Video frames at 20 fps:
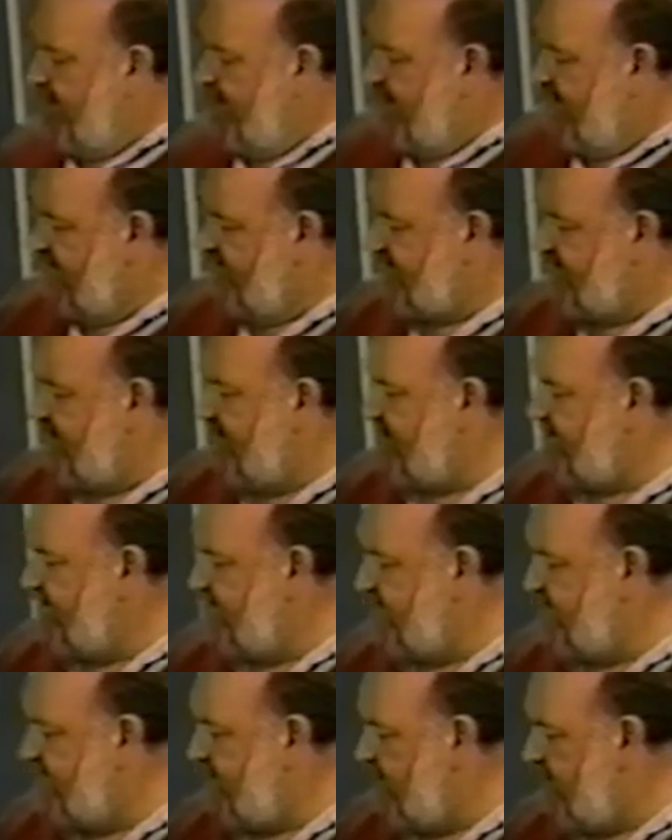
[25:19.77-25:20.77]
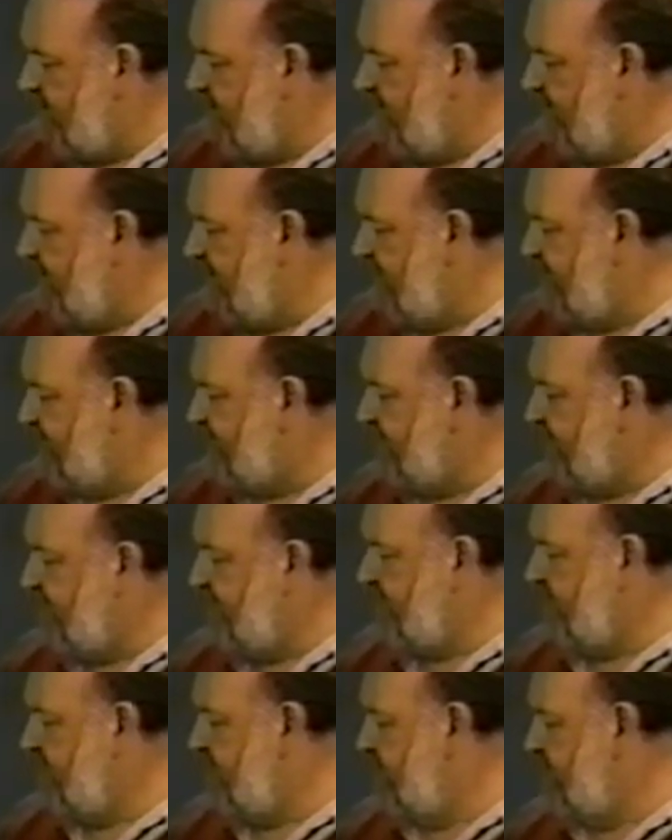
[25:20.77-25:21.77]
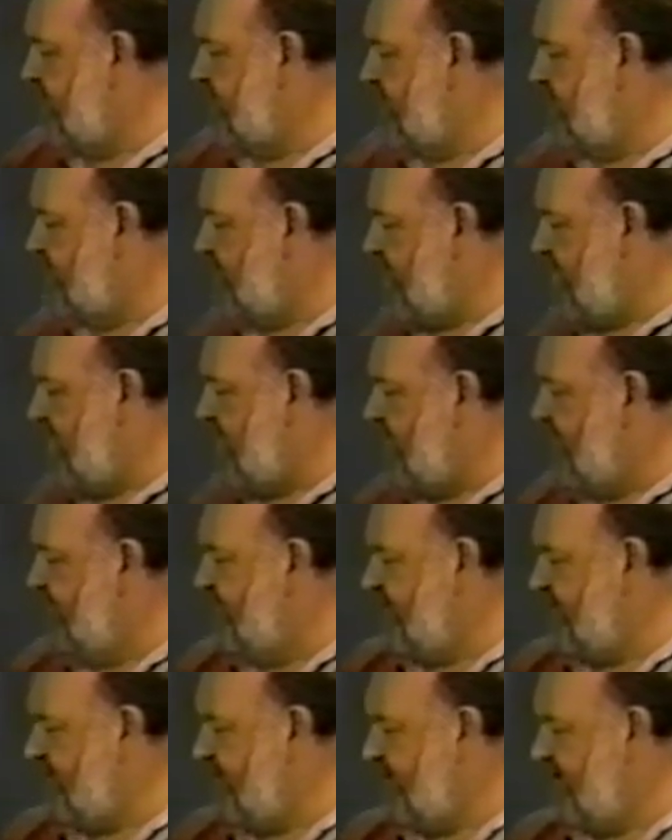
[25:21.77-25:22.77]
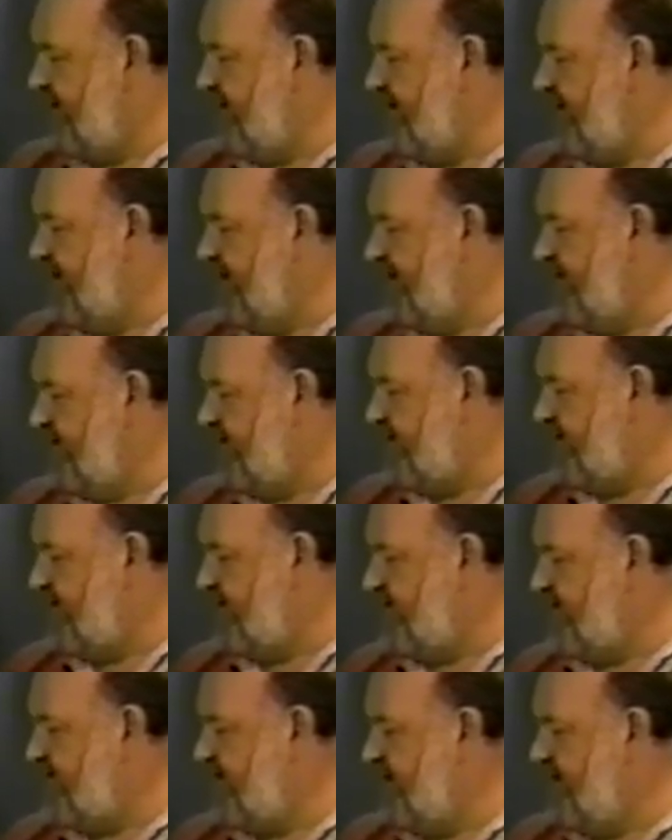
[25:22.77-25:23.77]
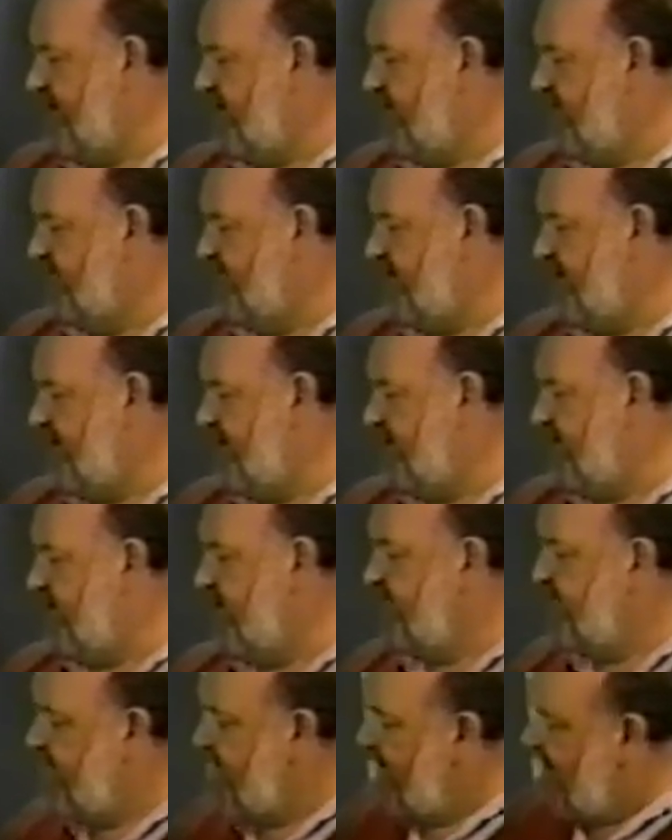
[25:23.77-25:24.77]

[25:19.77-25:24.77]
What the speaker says: If this is 0 here for 0 drag coefficient starting and 0 CL over here,